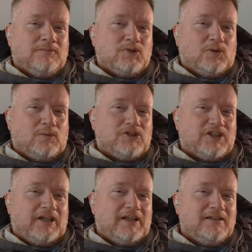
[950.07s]
So once
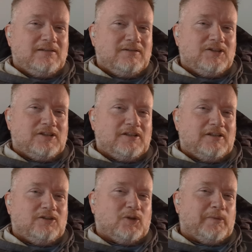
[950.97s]
again,
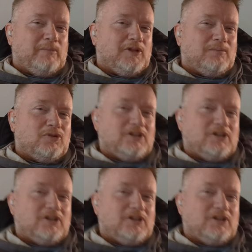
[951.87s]
she took my blood